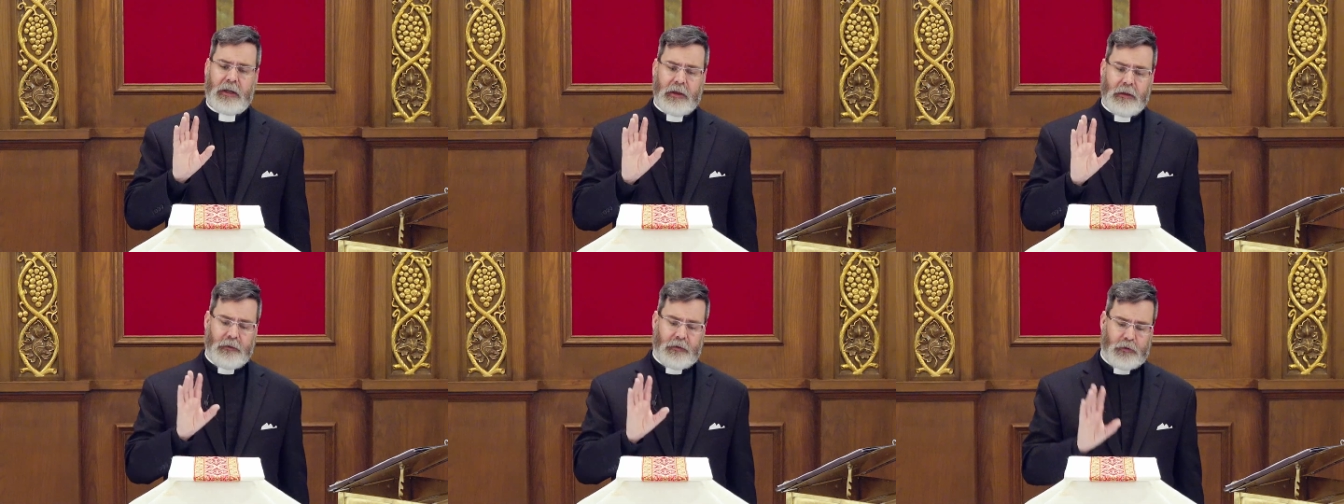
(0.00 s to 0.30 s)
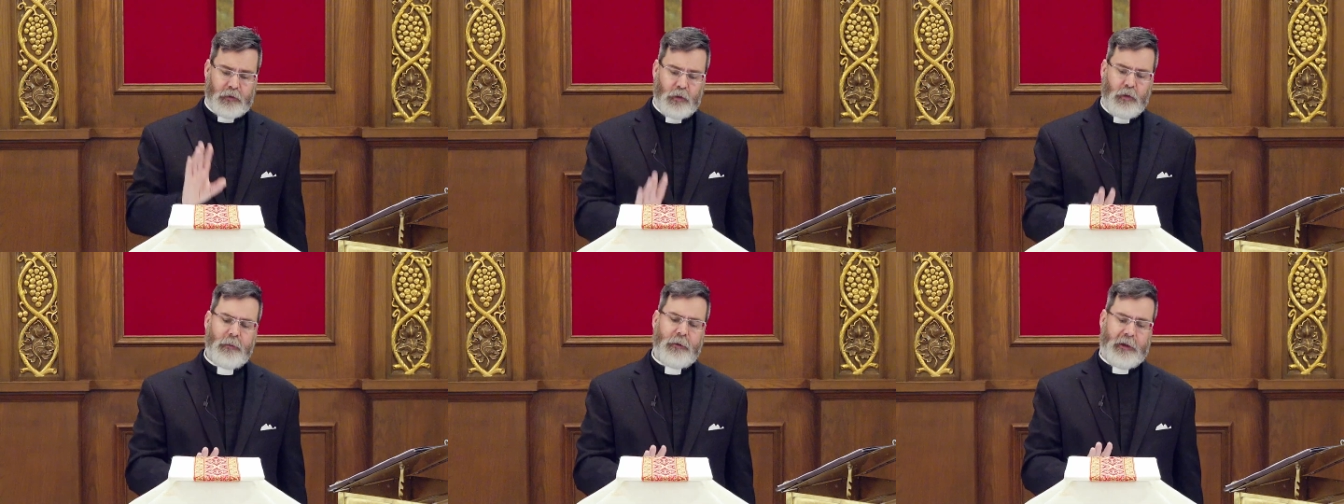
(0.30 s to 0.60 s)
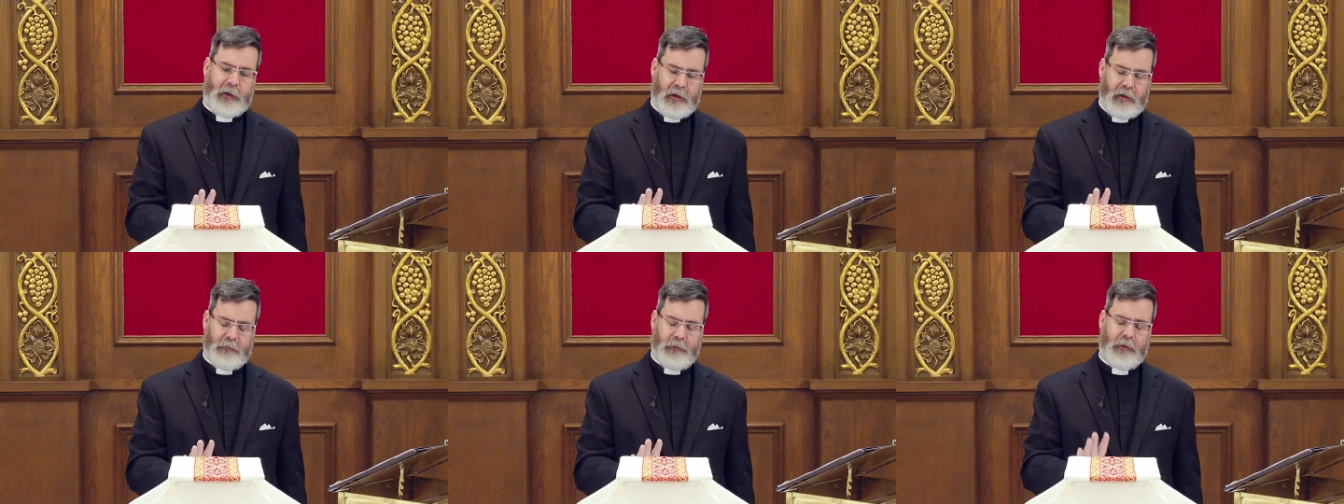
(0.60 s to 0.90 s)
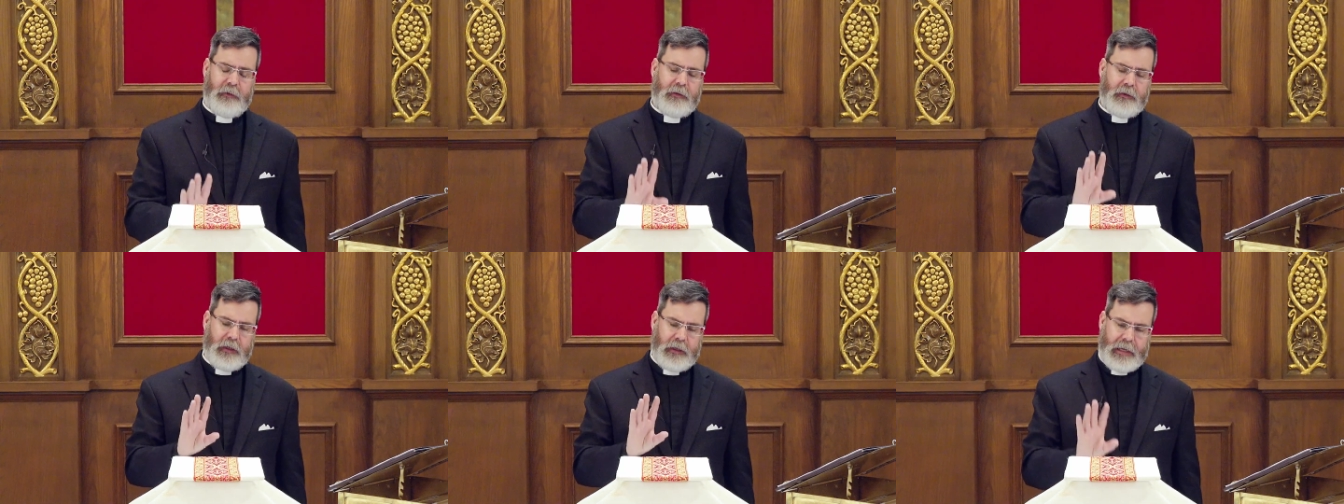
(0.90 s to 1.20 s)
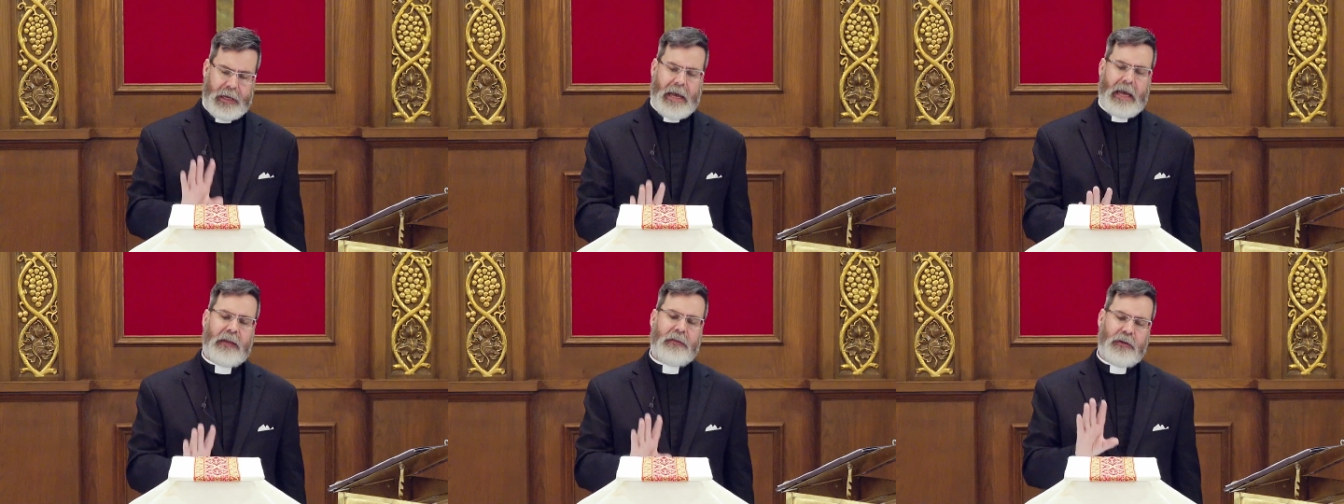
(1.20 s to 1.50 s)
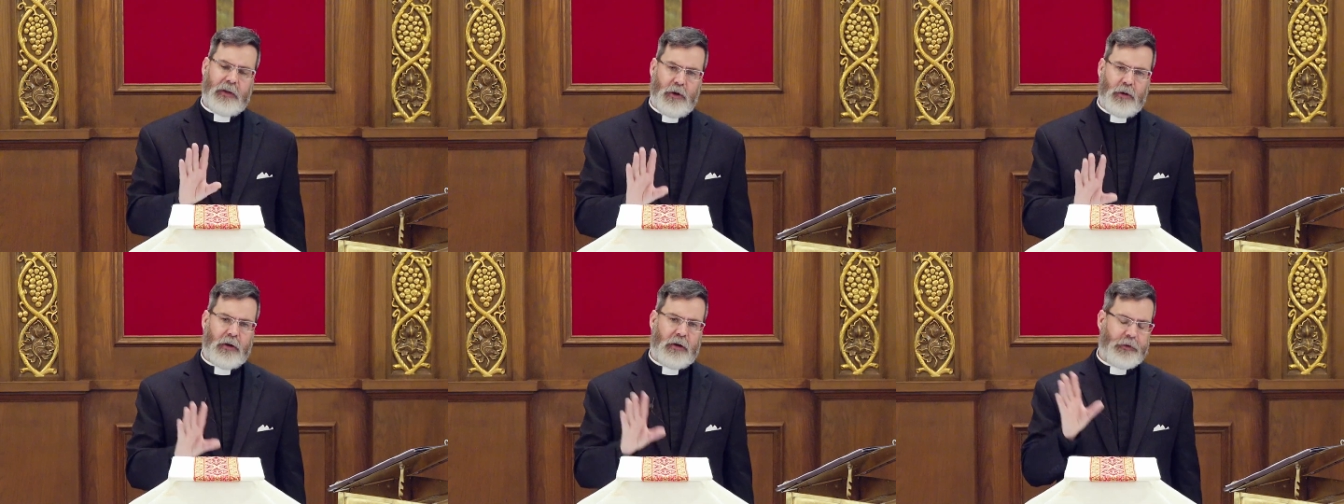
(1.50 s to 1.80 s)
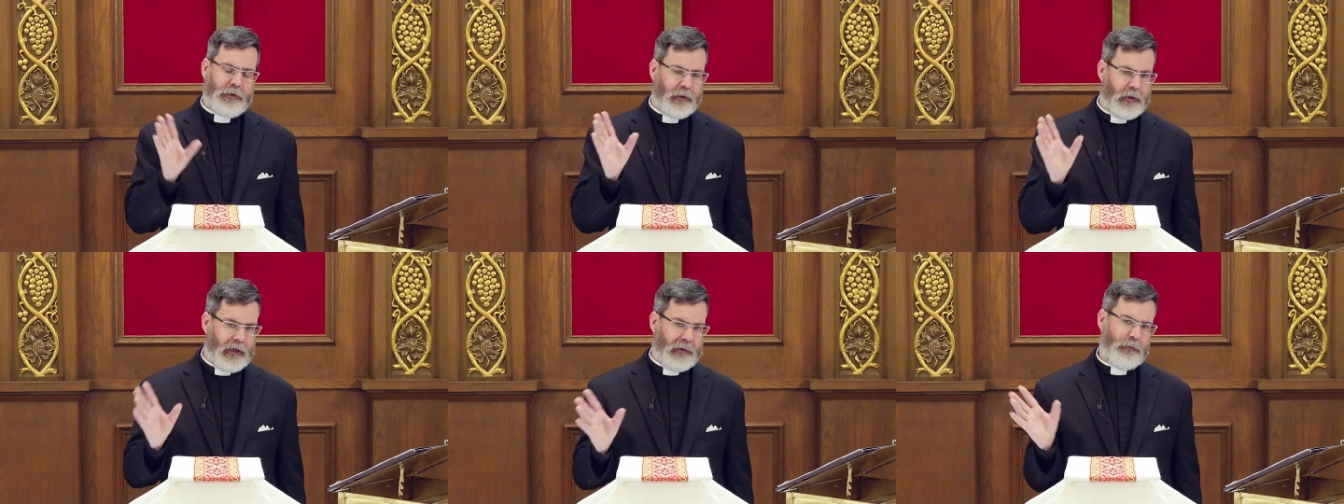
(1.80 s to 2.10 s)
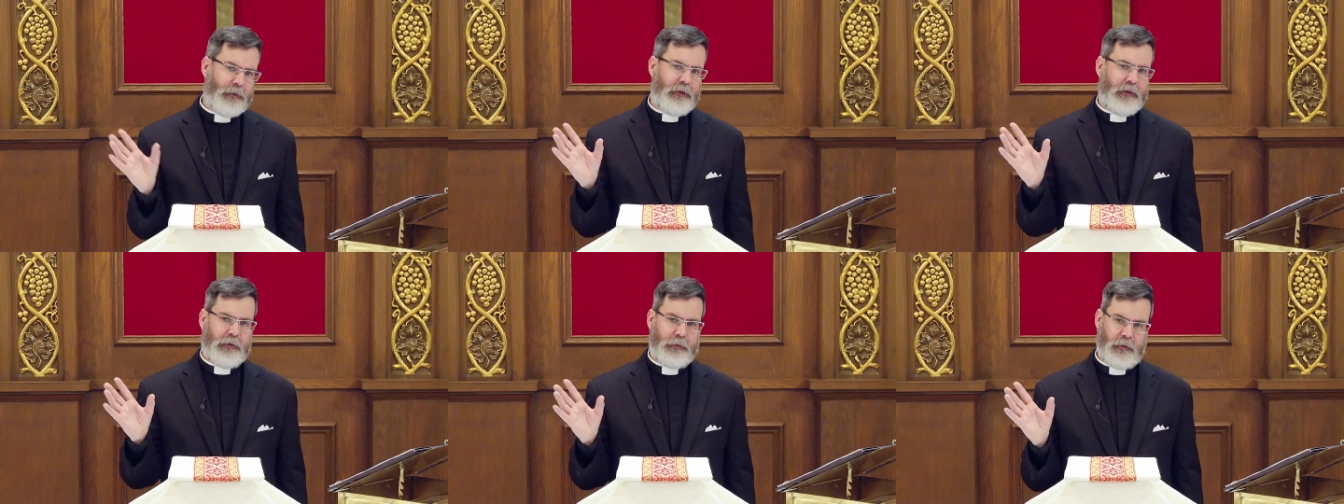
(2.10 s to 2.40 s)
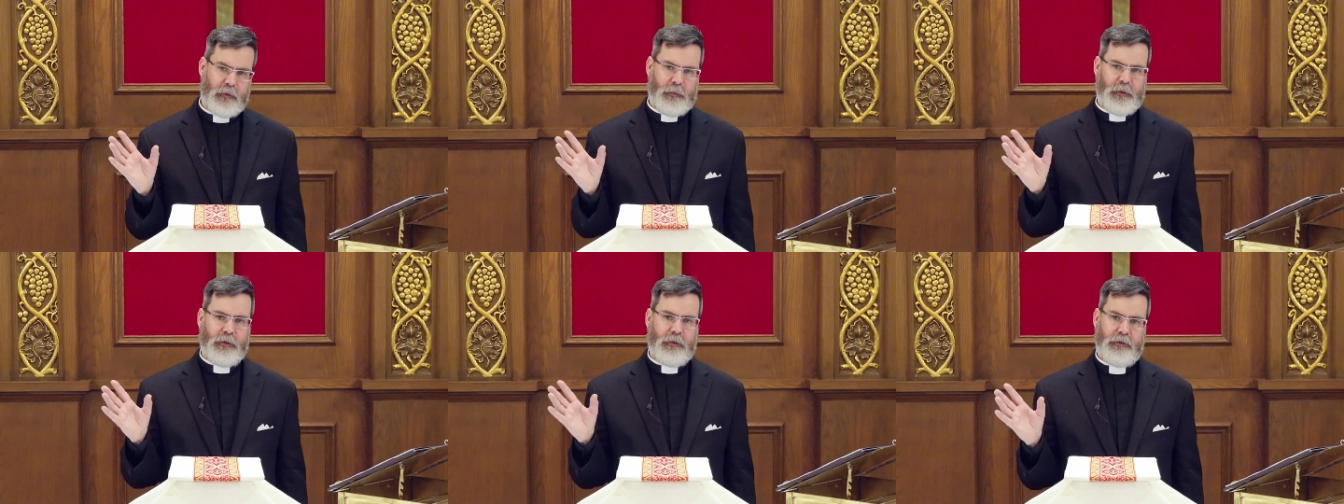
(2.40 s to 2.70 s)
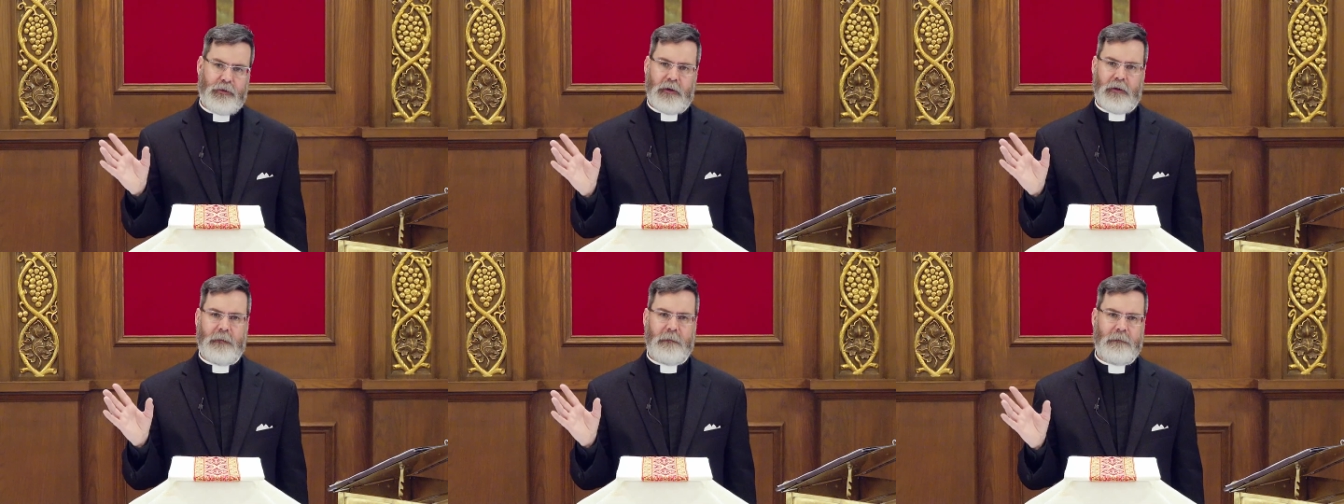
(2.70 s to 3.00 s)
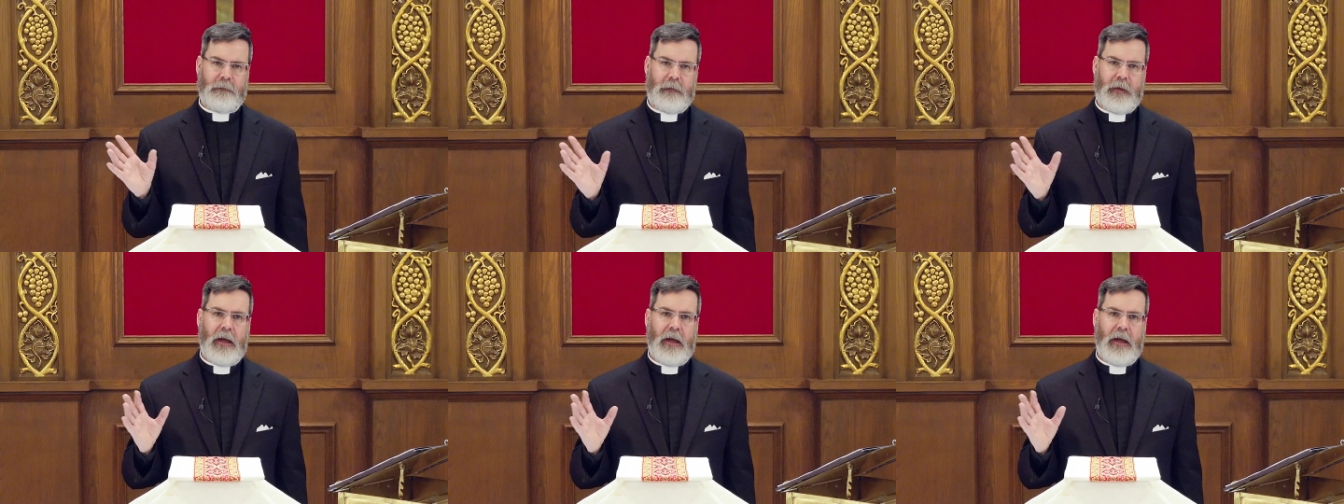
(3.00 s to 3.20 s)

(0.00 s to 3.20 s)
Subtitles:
consuming everything at the altar after distribution.